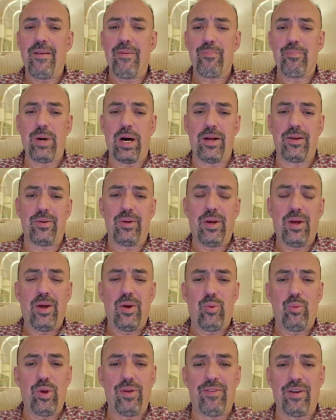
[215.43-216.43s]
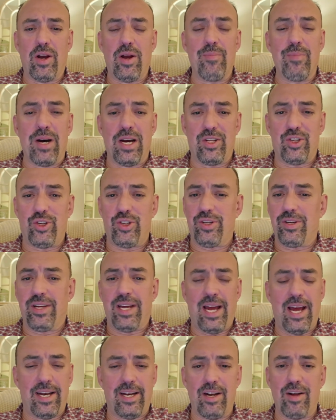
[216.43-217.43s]
but we very much
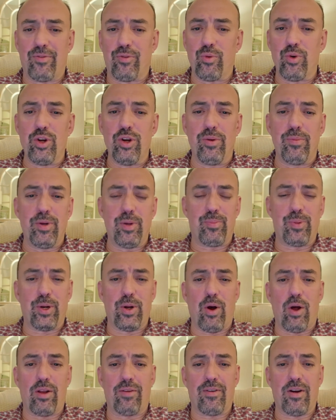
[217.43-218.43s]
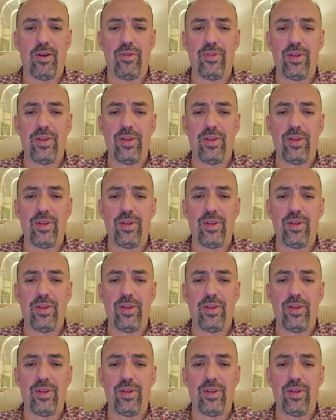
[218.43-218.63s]
had enough room to put all of our